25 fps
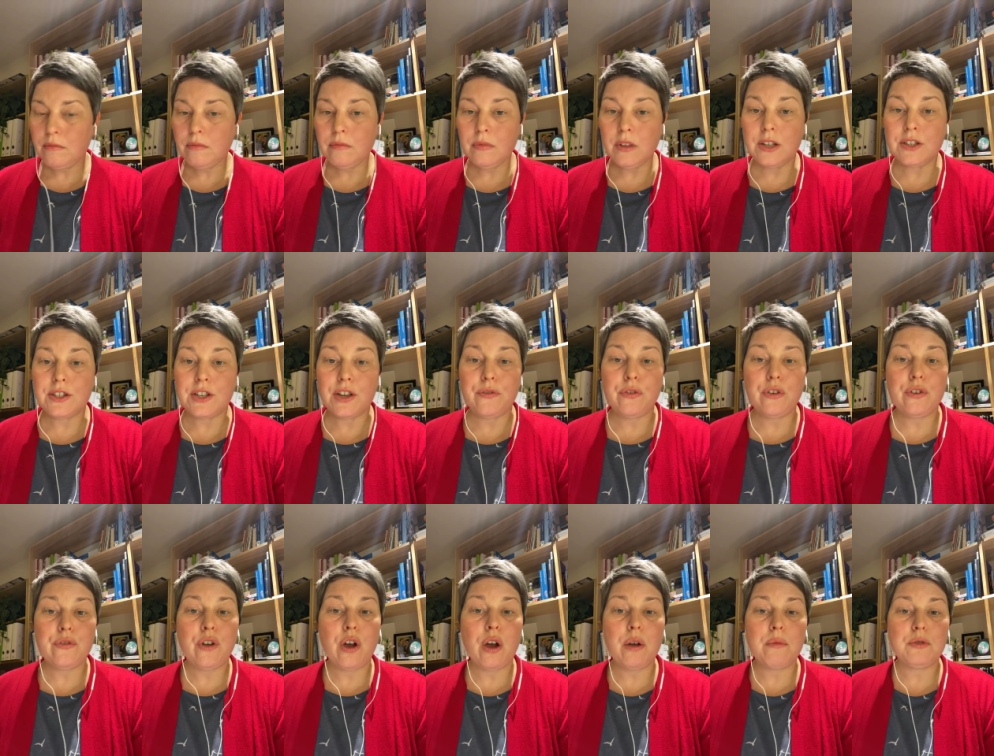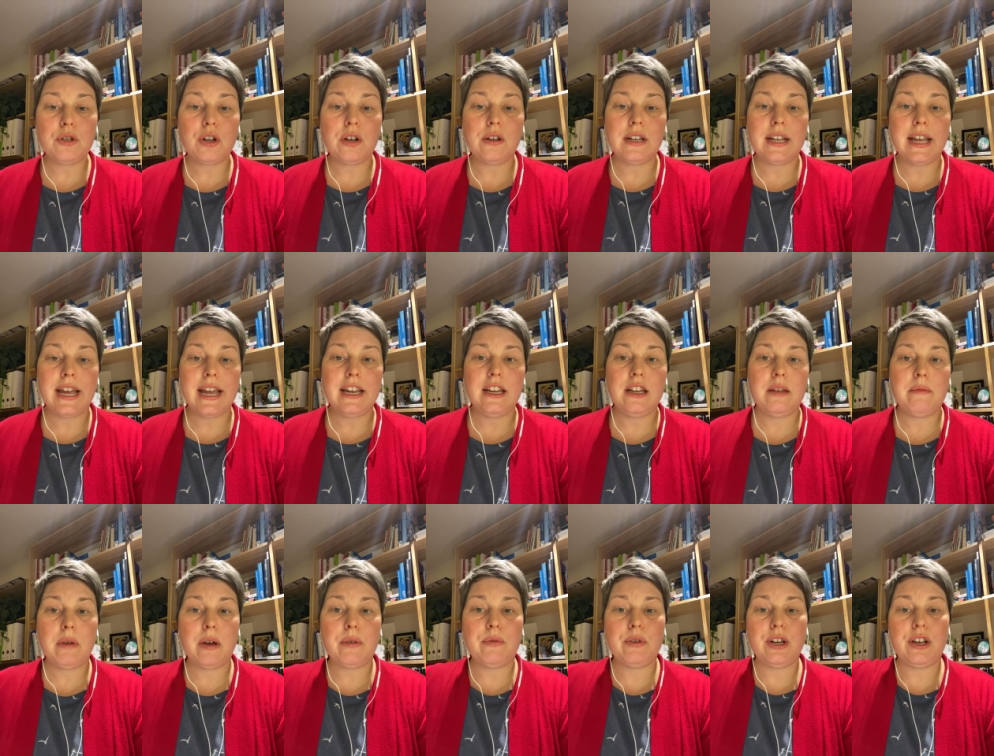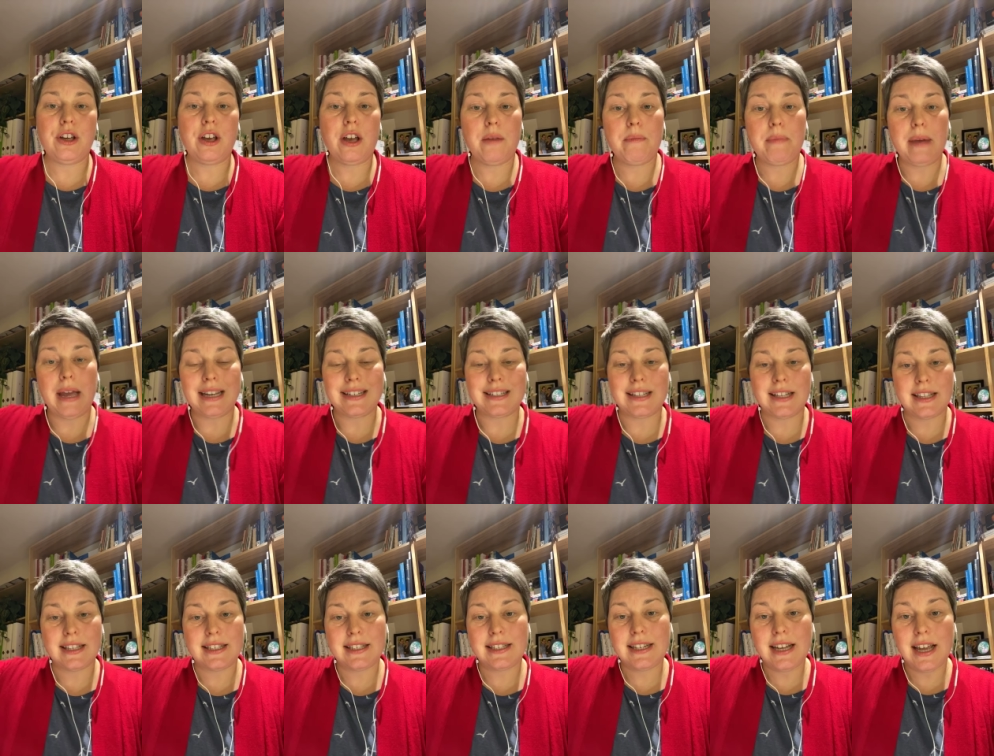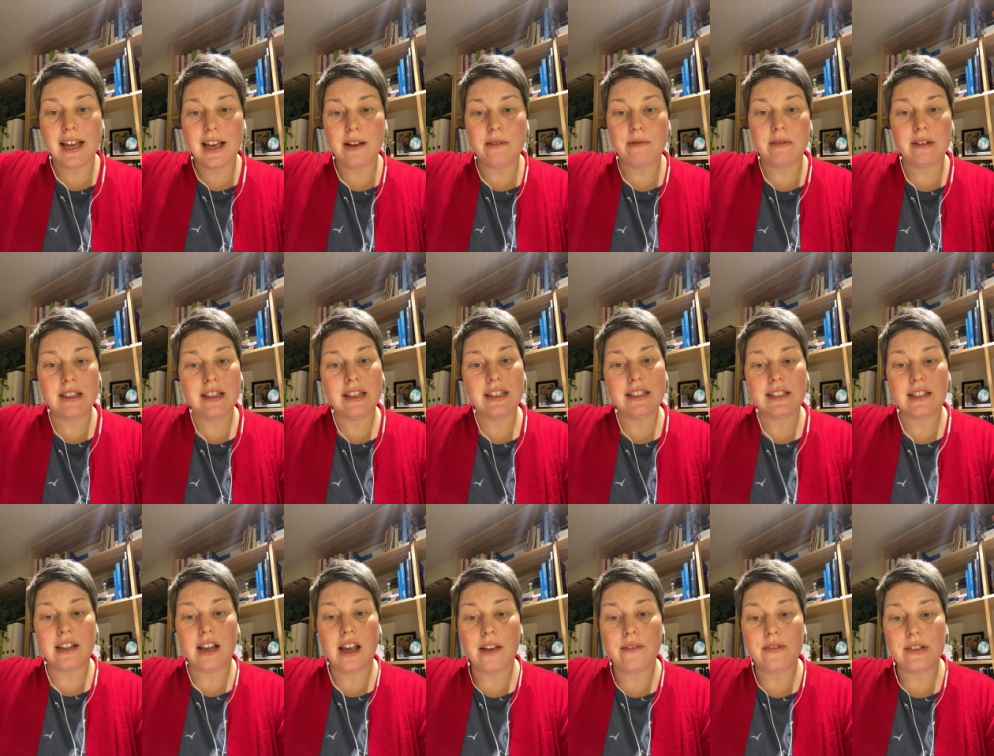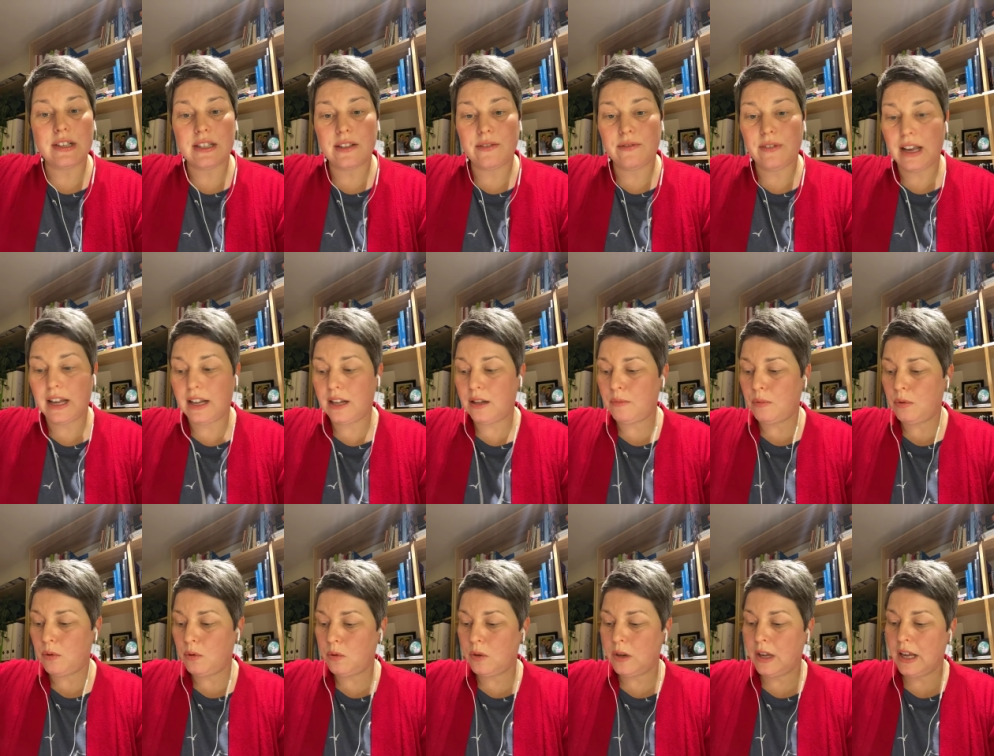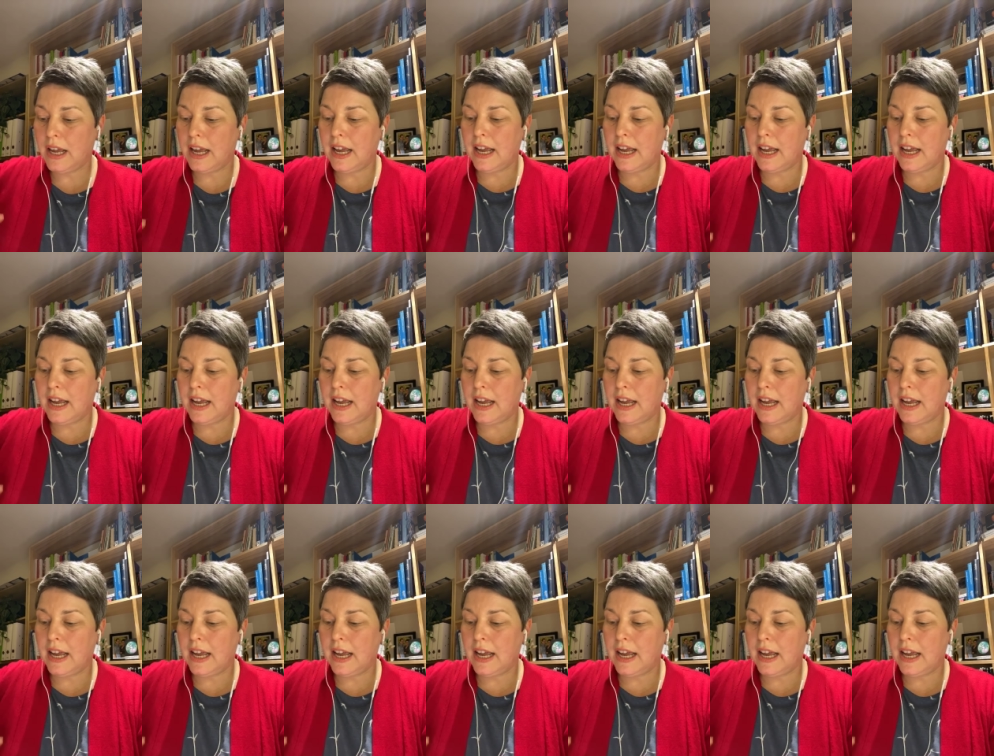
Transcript: So if you've hopped on late, you might want to go back to the start when the live is available